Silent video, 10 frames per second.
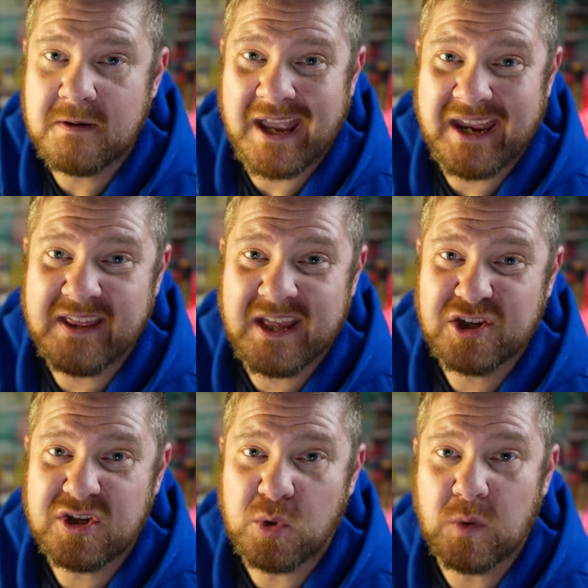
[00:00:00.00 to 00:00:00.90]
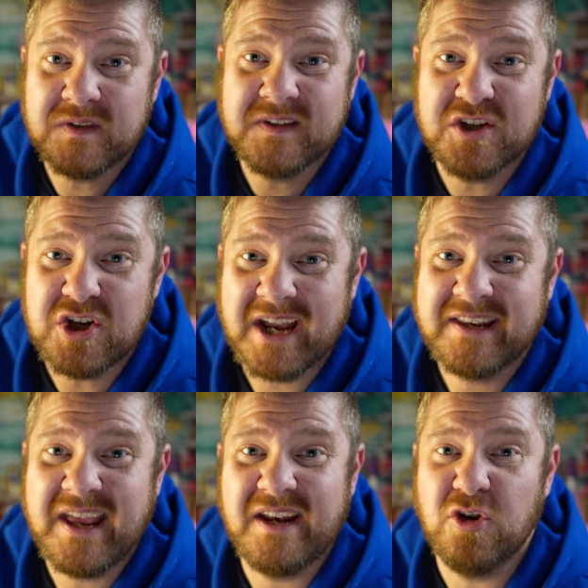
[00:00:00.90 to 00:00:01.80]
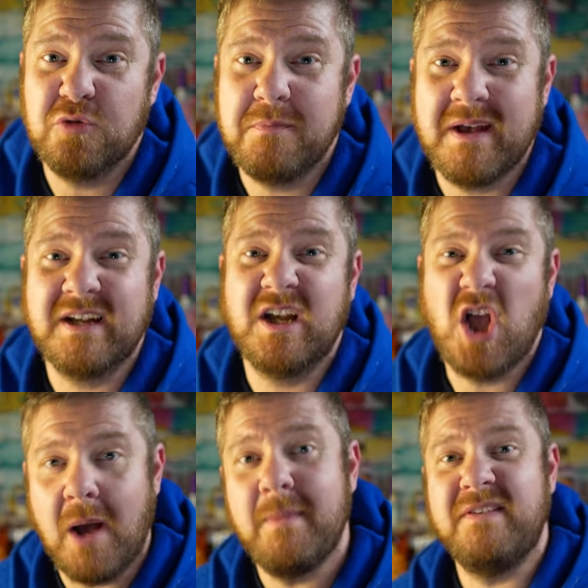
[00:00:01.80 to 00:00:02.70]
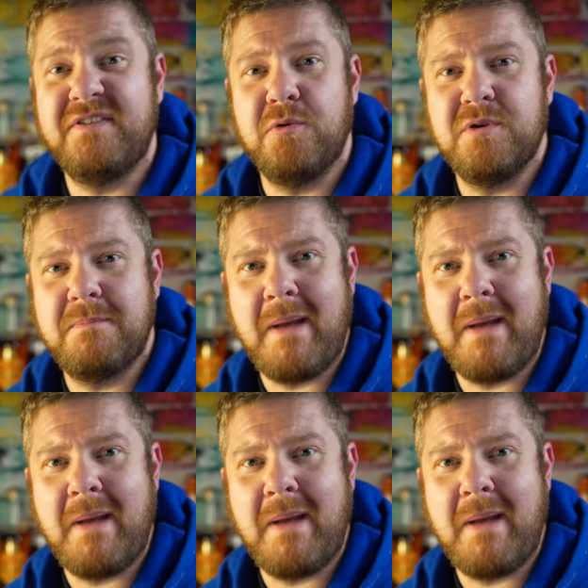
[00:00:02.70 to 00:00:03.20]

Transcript: ADHD Whiskey Jack Daniels pick. Coming soon to